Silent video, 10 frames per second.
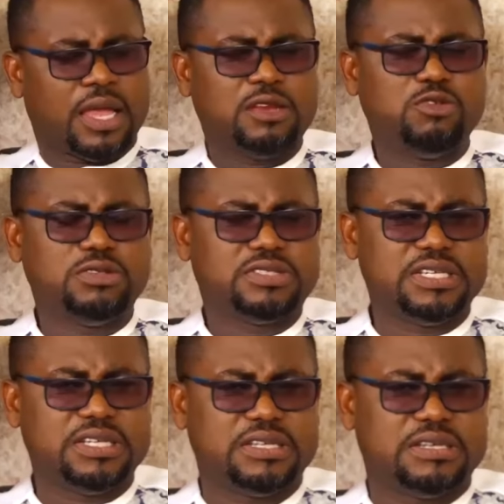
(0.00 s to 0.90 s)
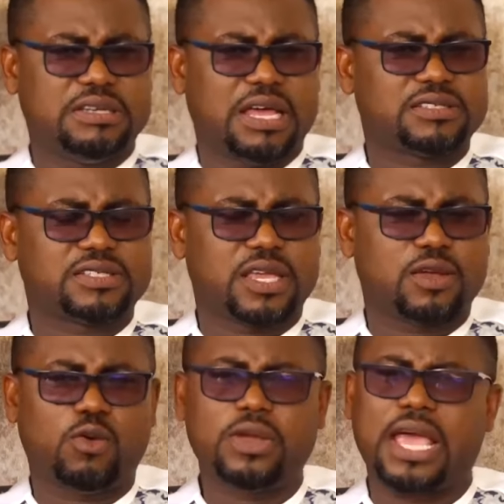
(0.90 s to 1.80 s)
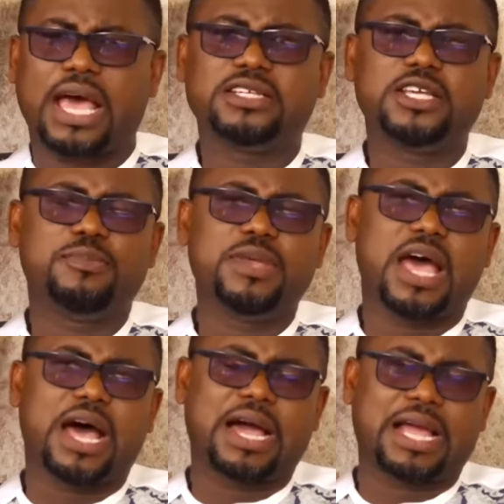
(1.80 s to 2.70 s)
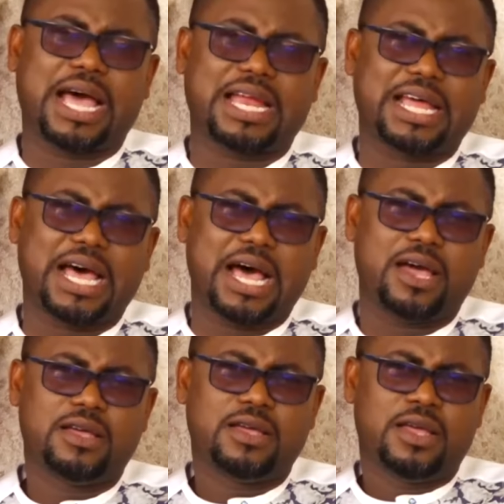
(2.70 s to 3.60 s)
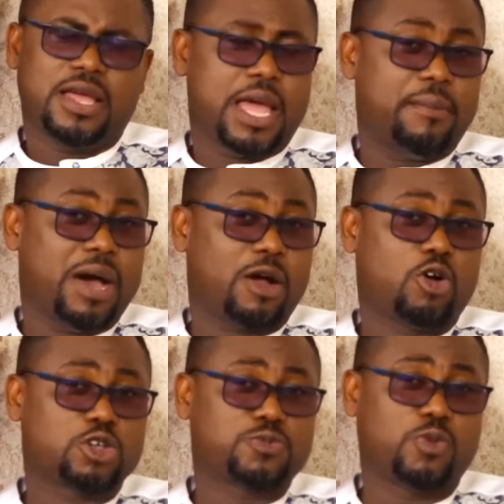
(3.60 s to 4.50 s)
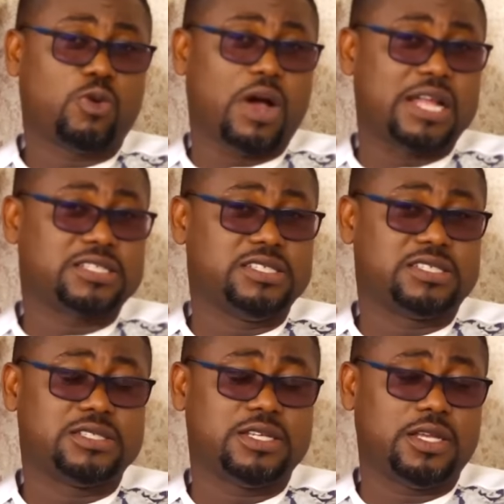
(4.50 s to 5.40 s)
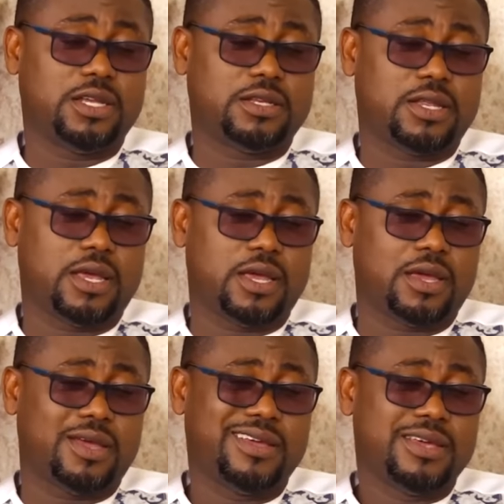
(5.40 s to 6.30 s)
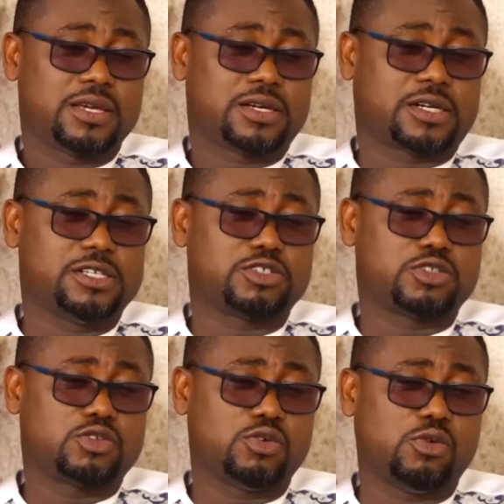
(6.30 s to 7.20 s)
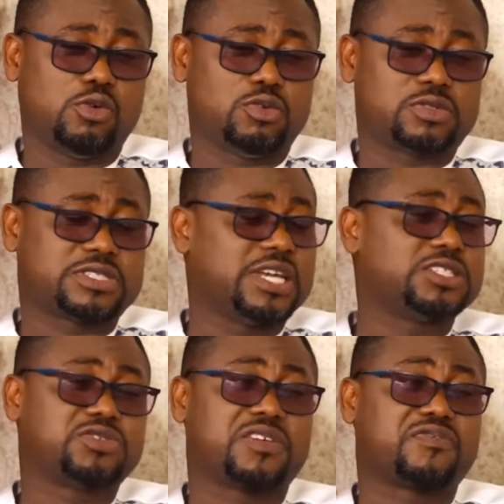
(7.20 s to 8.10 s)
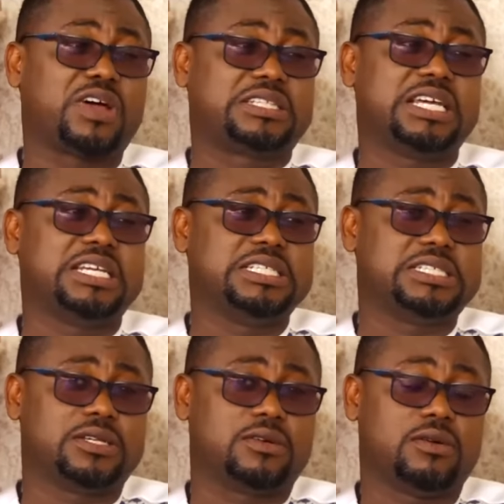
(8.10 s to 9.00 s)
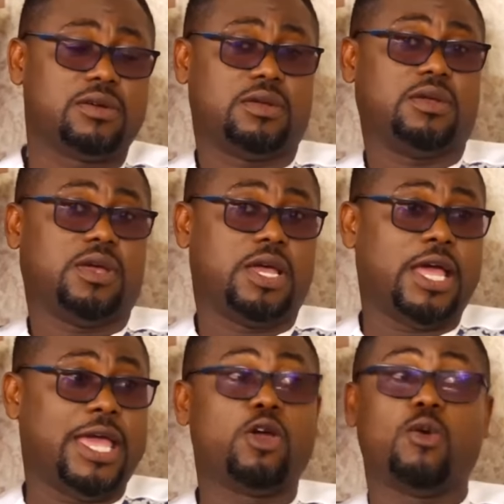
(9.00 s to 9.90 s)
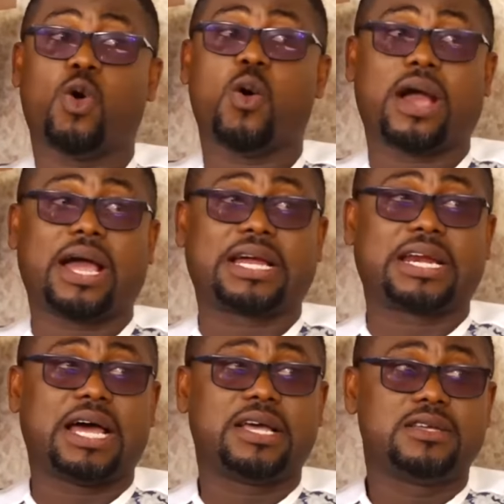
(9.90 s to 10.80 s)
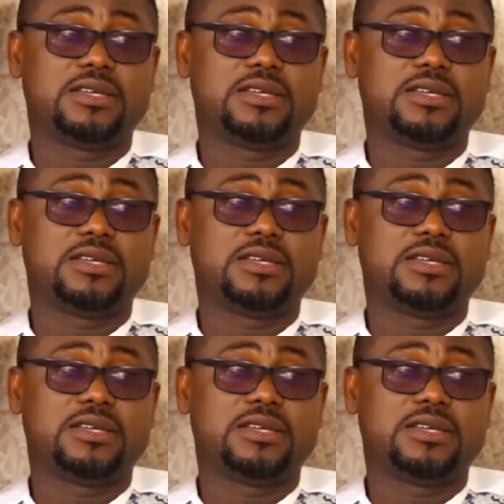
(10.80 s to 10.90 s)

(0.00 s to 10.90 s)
Enuti na say we are debia Ghana ha and my gospel artists need the Christocentric fraternity, you know. Eyomo kakra.